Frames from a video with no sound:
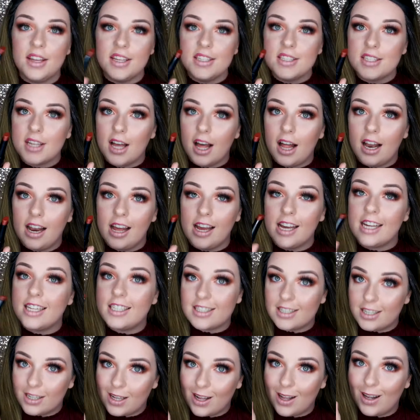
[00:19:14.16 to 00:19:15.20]
This colour
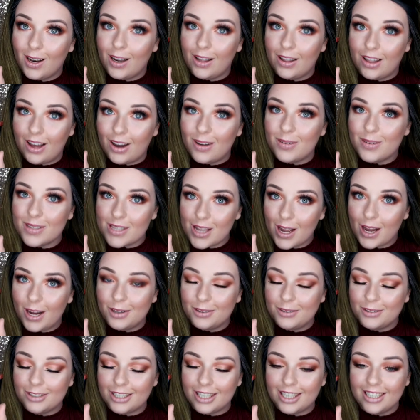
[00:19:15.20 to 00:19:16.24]
is the colour that I was
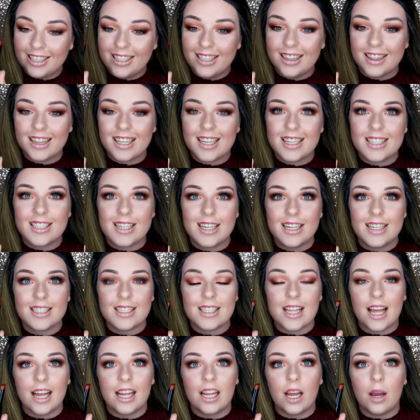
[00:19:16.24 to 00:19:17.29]
after. This is
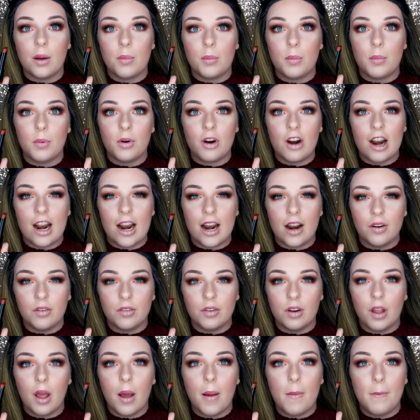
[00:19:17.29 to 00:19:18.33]
like
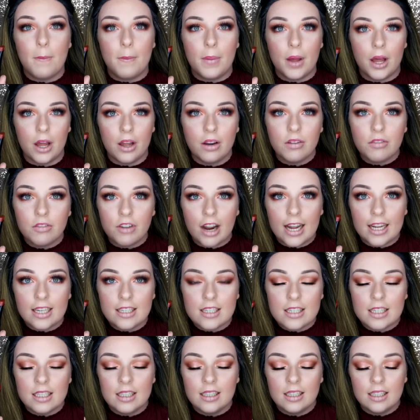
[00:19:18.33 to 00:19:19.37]
brown, a burnt red.
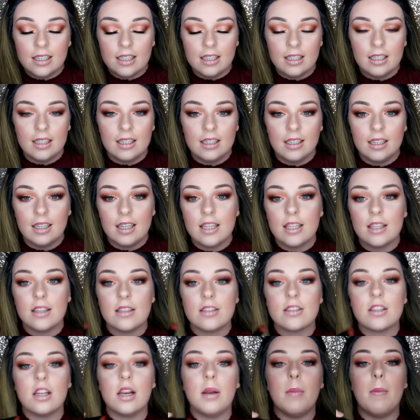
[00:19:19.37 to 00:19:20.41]
It's
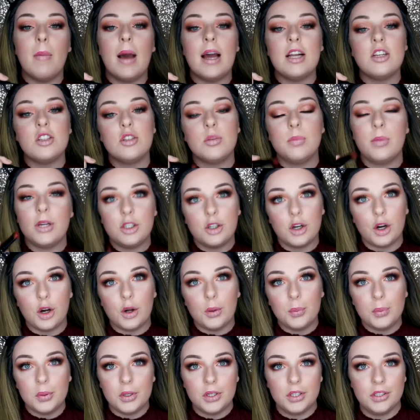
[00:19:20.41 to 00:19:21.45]
gonna match my top.